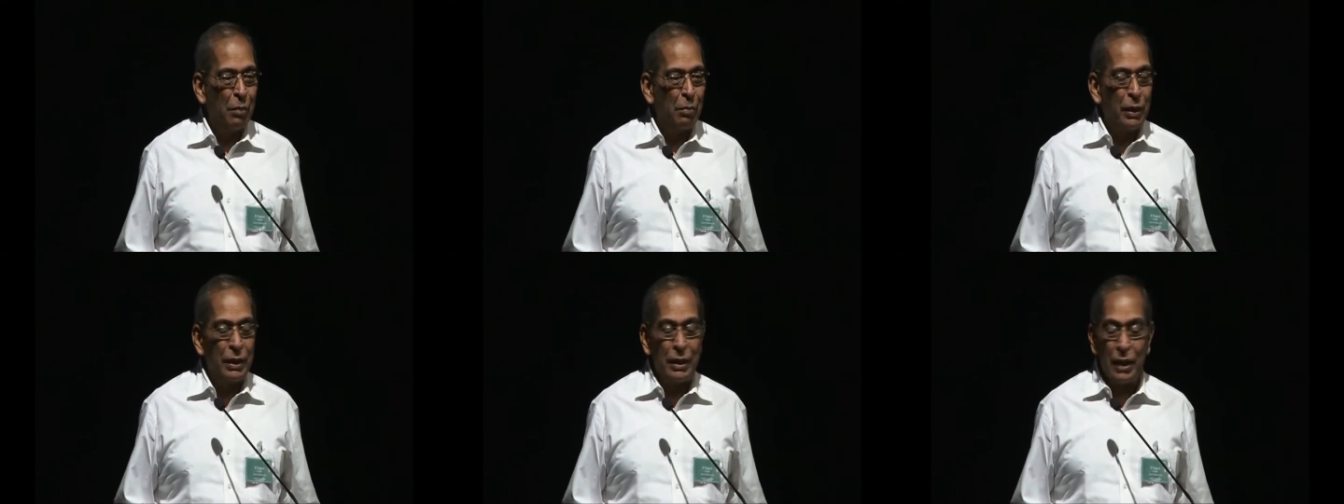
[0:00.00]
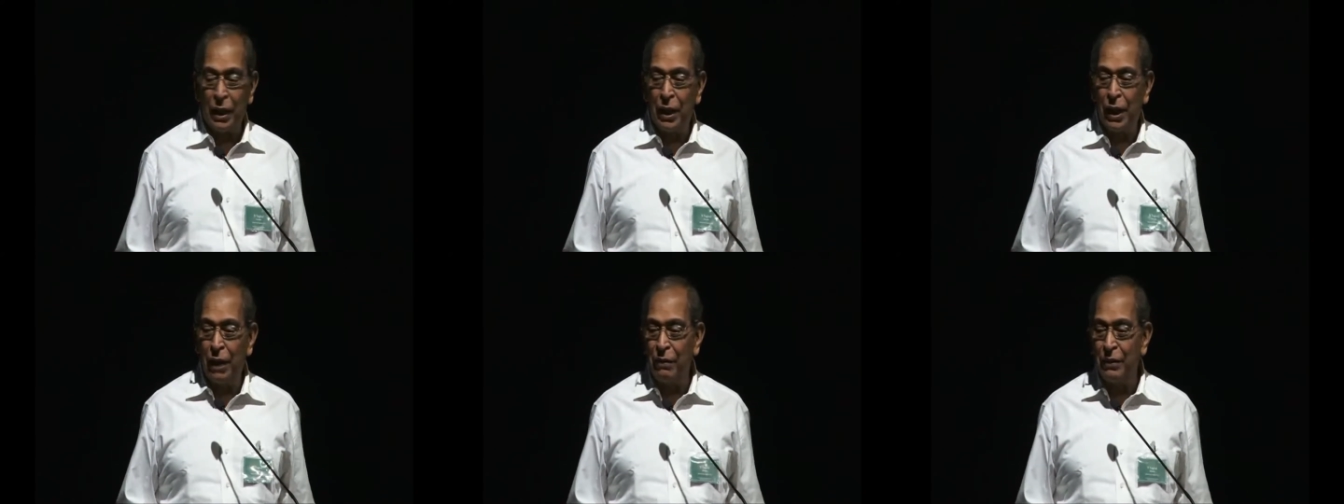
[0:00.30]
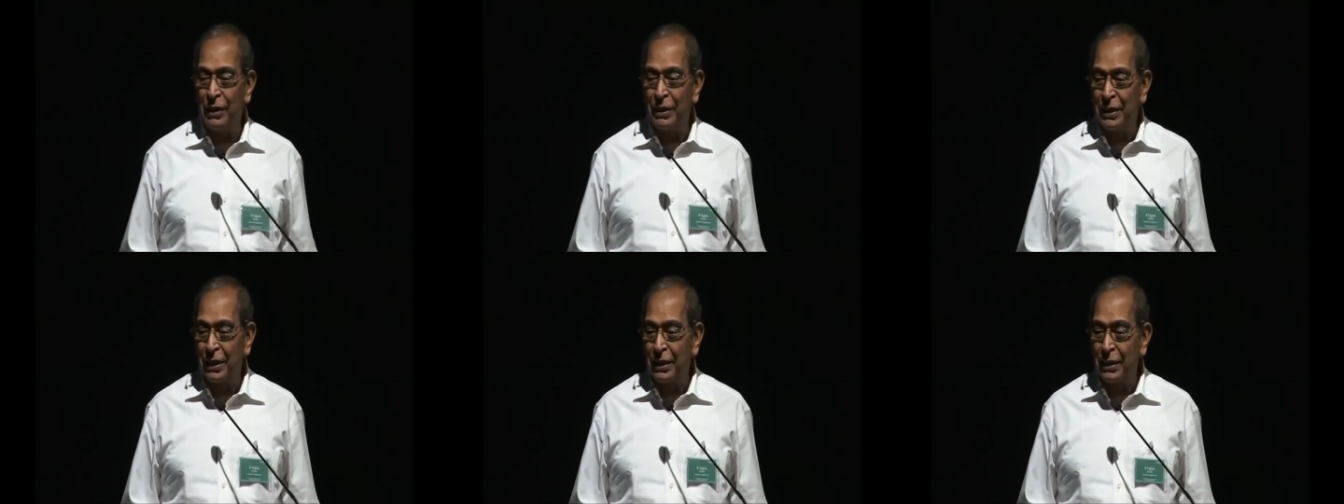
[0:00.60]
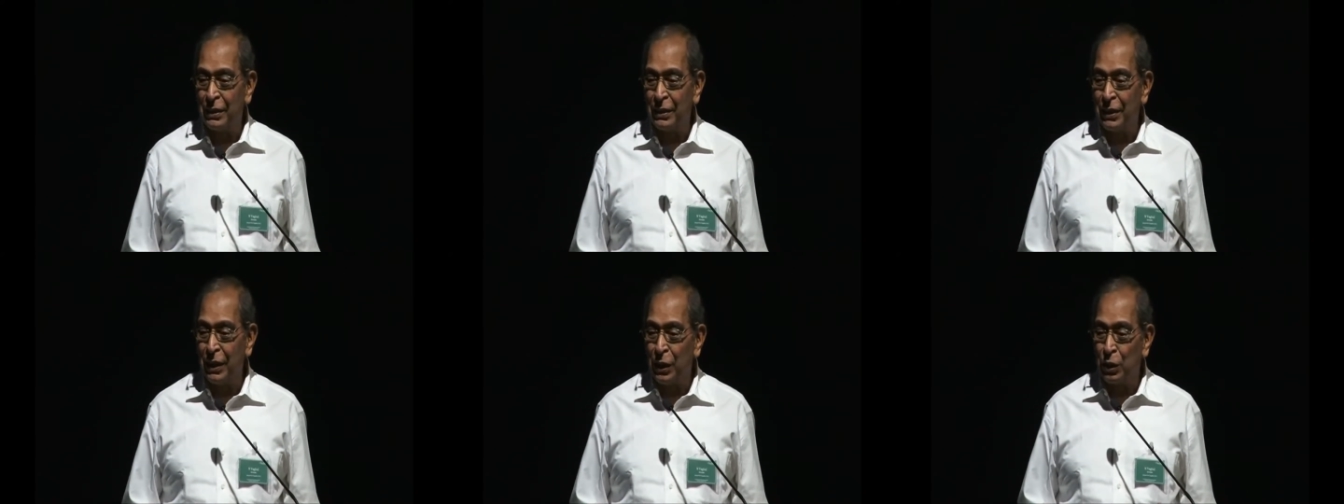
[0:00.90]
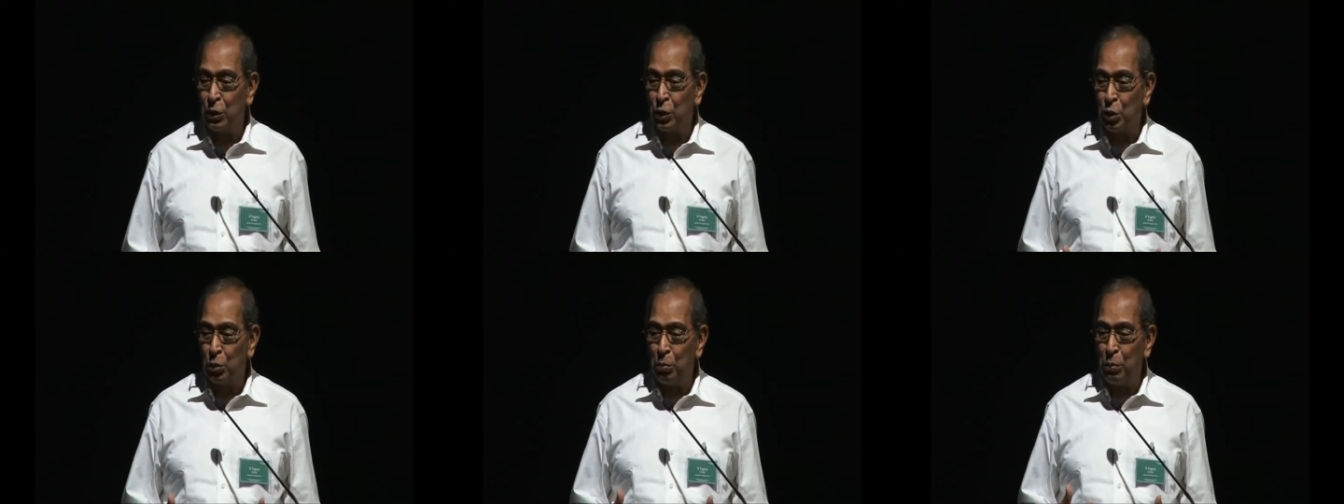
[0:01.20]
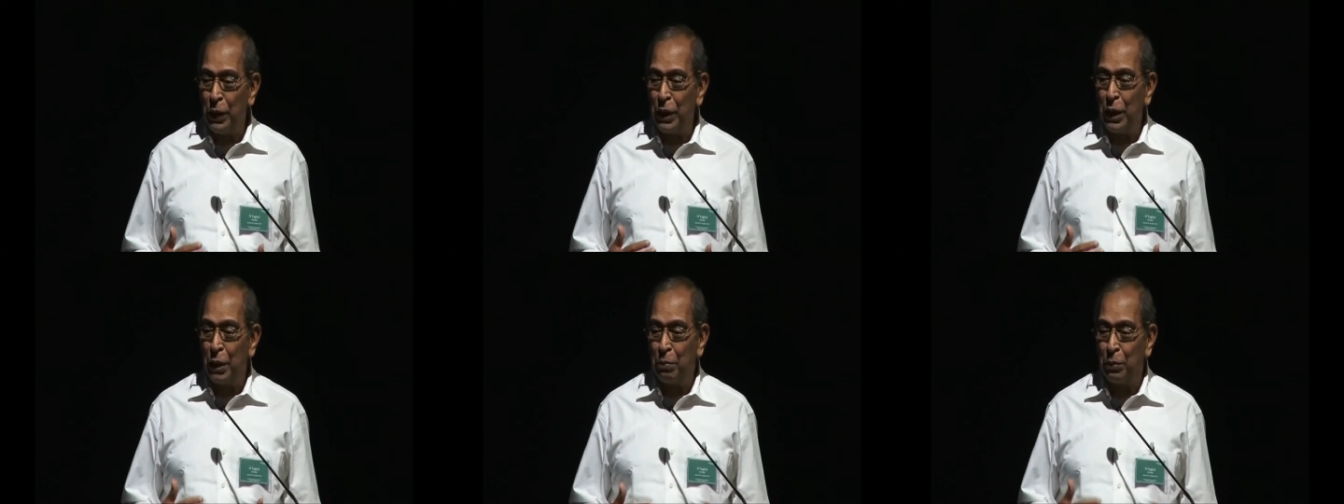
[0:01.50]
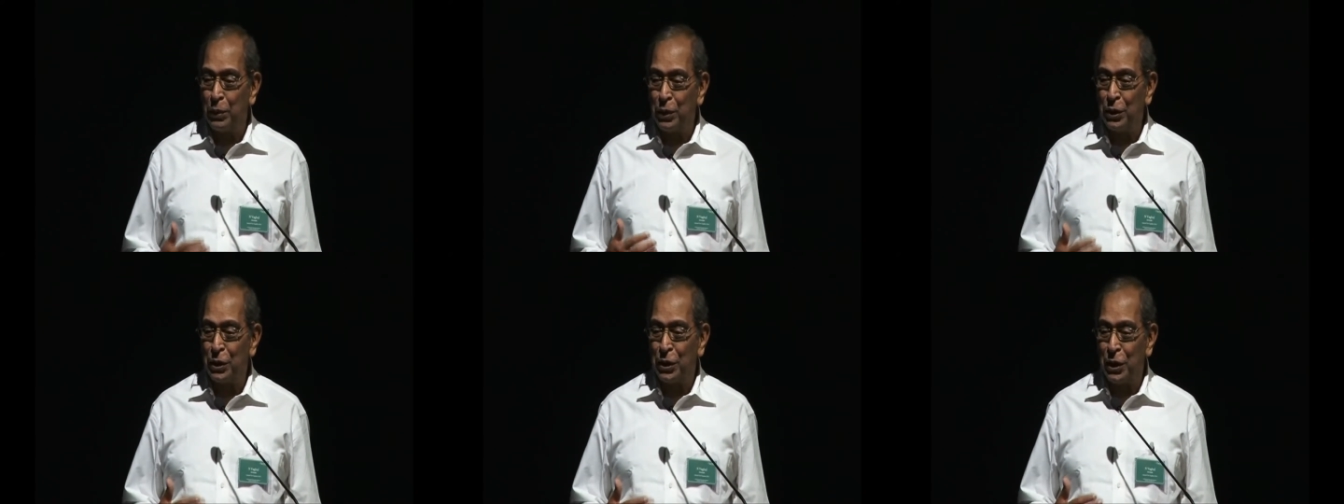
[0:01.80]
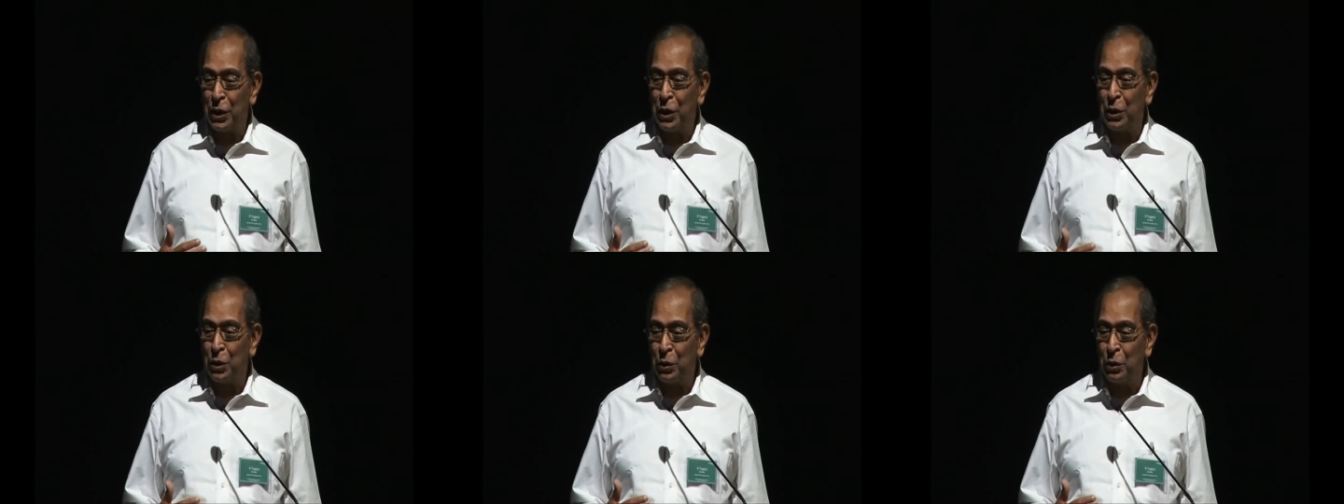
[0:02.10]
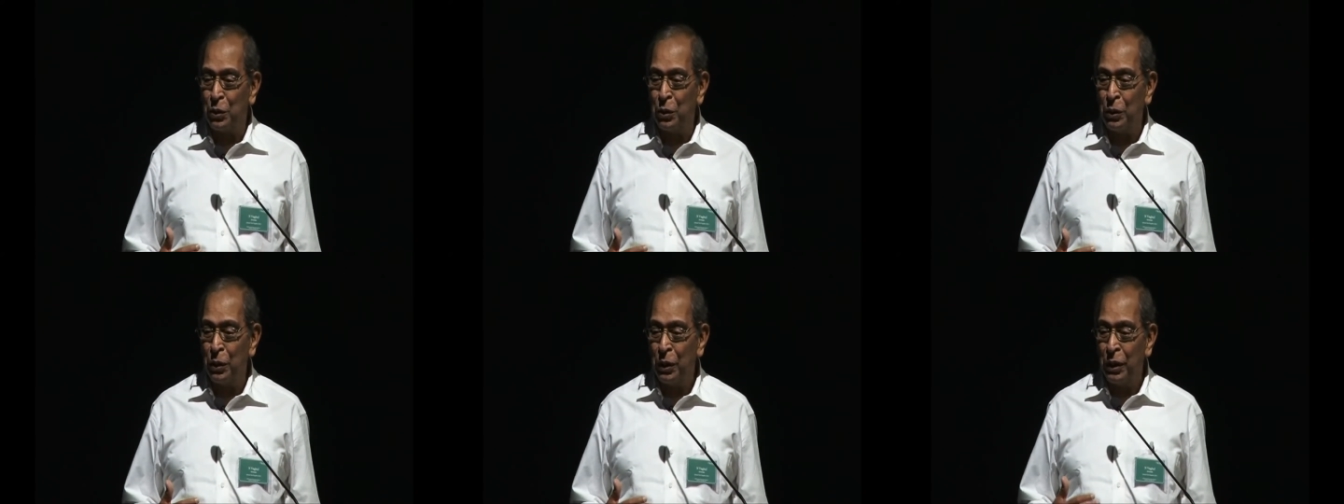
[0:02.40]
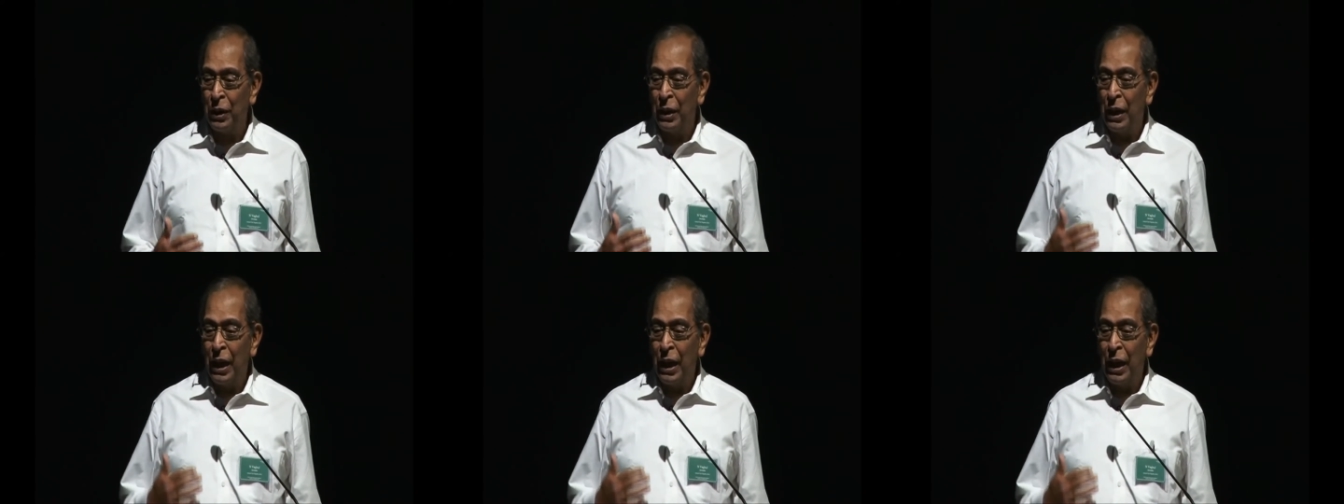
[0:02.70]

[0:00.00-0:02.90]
but the grievances he should be in a position to